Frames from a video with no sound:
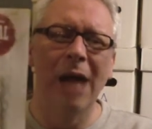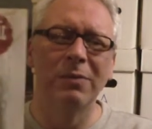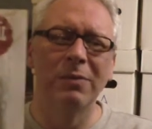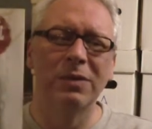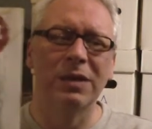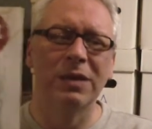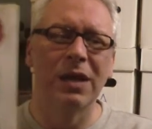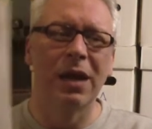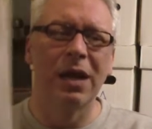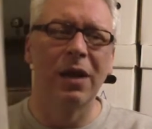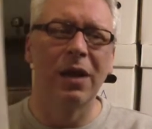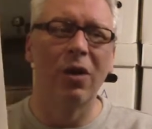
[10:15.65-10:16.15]

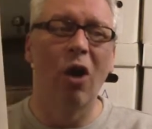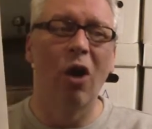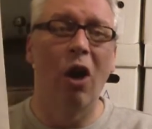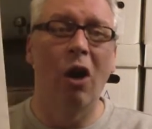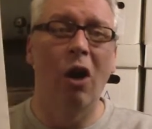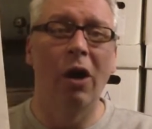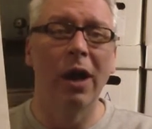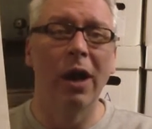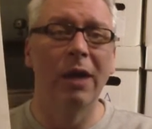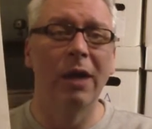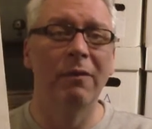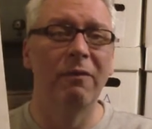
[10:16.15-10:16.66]
So
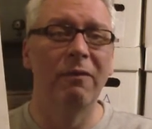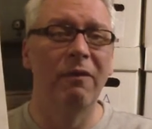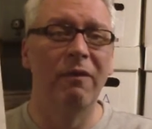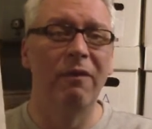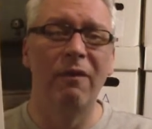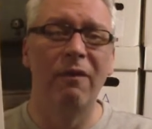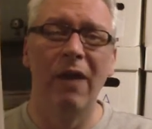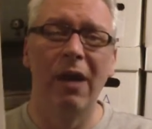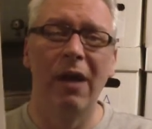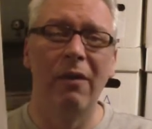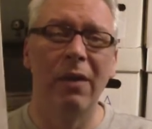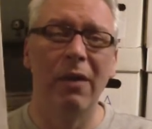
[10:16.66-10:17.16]
I am
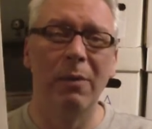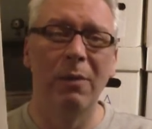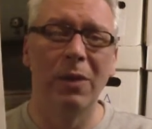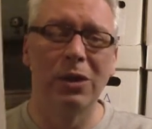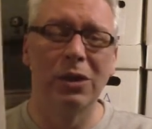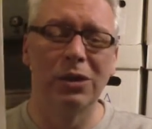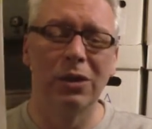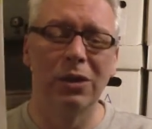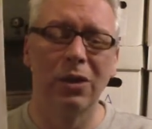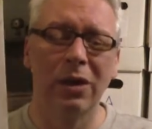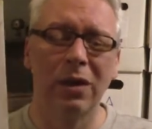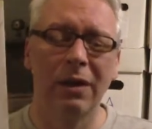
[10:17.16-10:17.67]
very
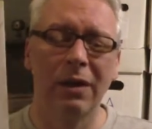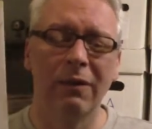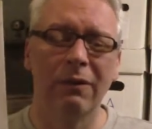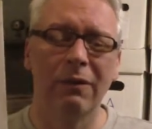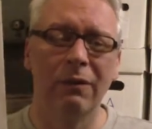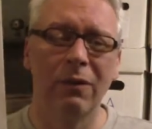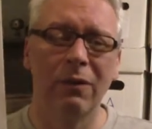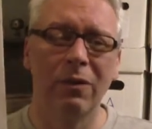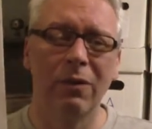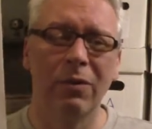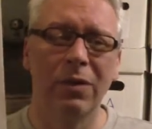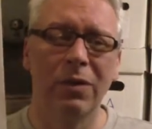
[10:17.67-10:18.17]
much looking
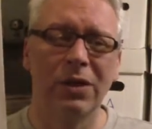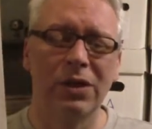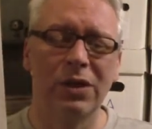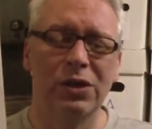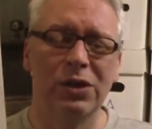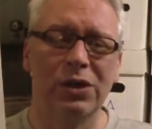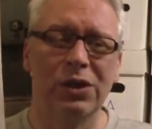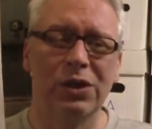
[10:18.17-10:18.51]
forward